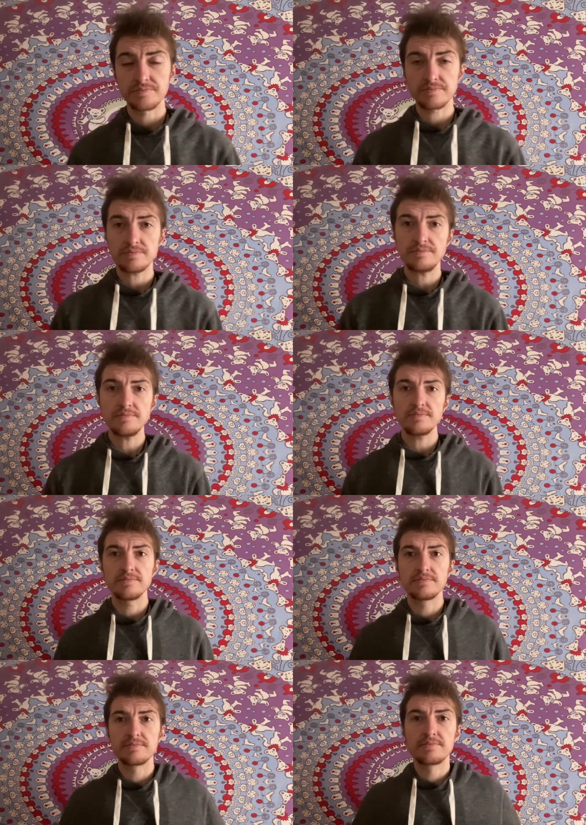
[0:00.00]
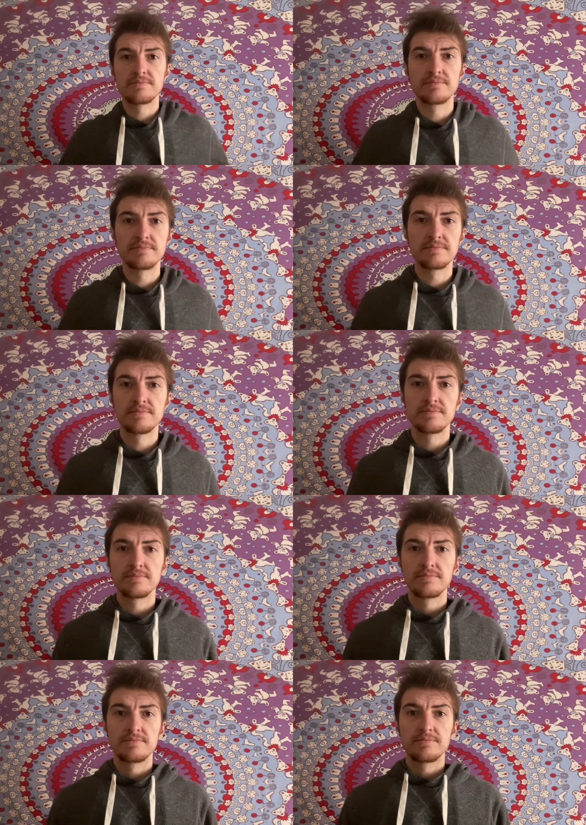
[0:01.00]

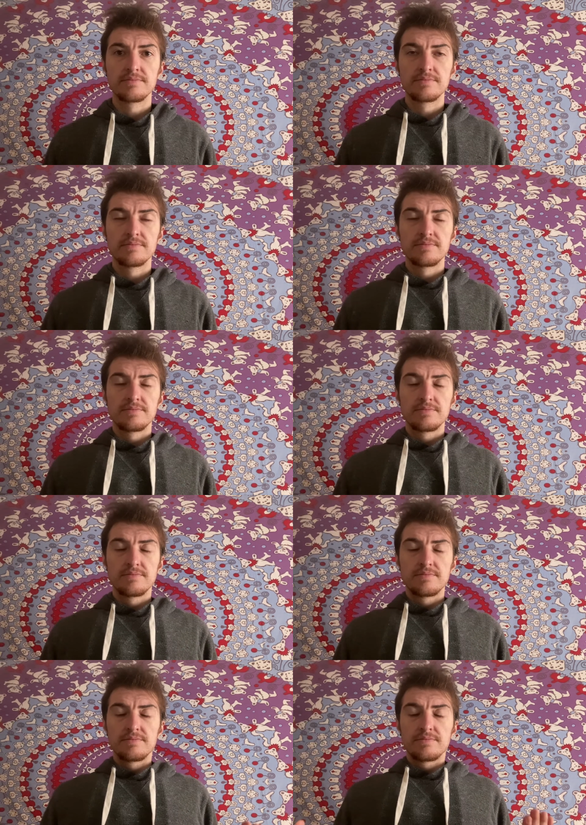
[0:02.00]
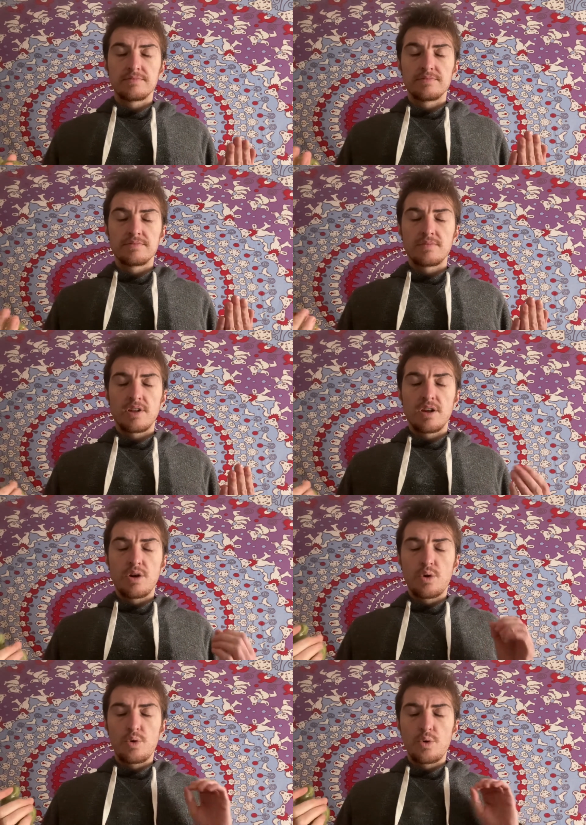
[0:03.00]

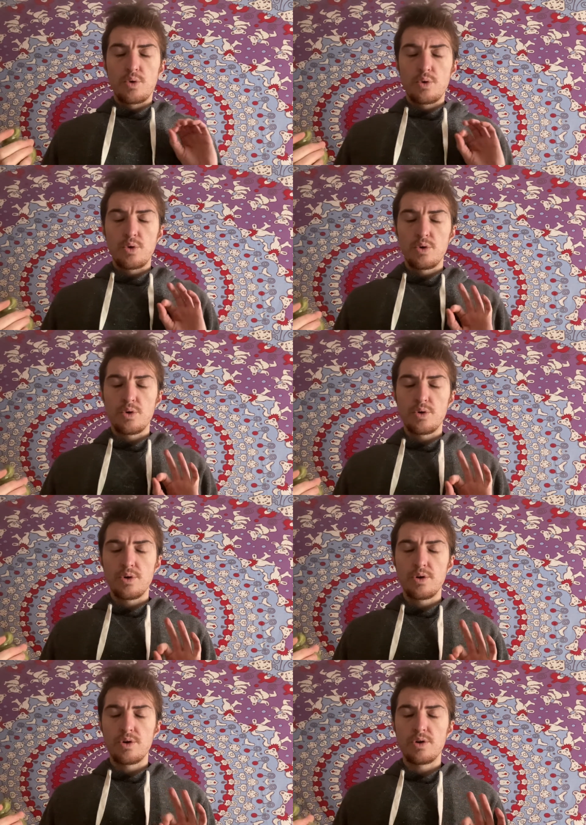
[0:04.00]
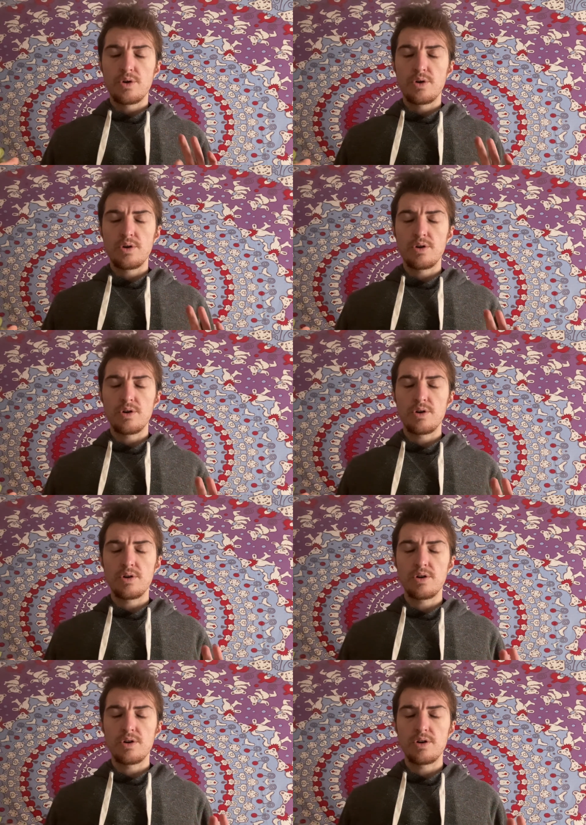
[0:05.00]

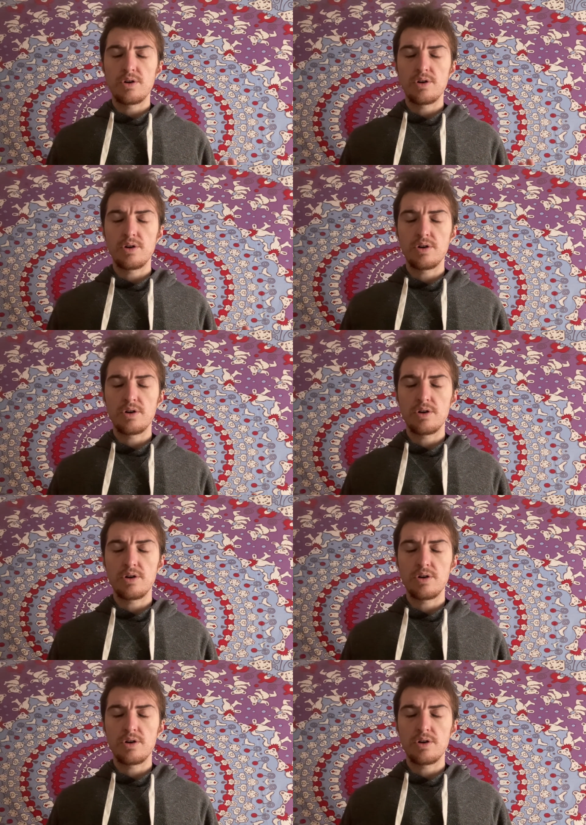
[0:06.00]
[no speech]